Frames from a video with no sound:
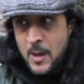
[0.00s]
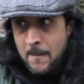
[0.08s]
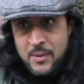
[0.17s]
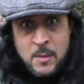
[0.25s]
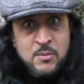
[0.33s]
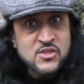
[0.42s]

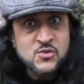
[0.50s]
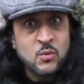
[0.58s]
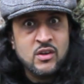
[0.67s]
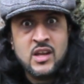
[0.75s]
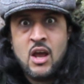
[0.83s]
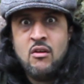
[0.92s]
People just
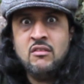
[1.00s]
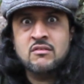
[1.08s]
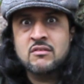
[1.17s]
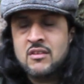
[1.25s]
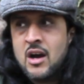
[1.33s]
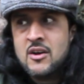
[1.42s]
wouldn't let on.
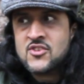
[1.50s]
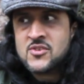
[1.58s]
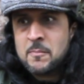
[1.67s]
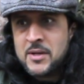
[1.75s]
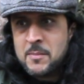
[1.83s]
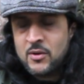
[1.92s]
I asked
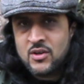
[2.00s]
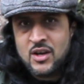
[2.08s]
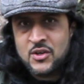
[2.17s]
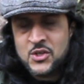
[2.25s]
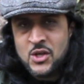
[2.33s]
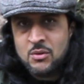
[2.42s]
some people I
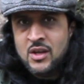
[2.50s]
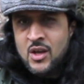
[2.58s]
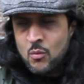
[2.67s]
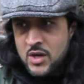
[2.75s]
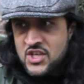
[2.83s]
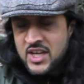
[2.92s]
knew,
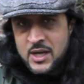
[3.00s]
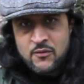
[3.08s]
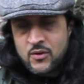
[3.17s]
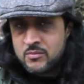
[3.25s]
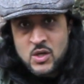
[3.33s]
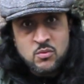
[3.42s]
where'd you get it
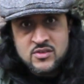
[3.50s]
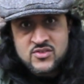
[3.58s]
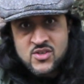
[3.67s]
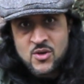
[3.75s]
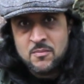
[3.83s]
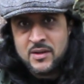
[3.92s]
from? They wouldn't
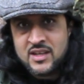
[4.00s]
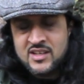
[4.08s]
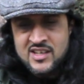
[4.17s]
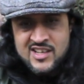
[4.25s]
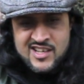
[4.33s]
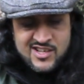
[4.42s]
tell me.
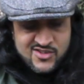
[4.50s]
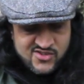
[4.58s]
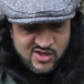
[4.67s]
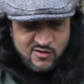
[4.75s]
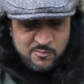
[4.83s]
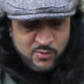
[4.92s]

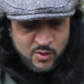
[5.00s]
So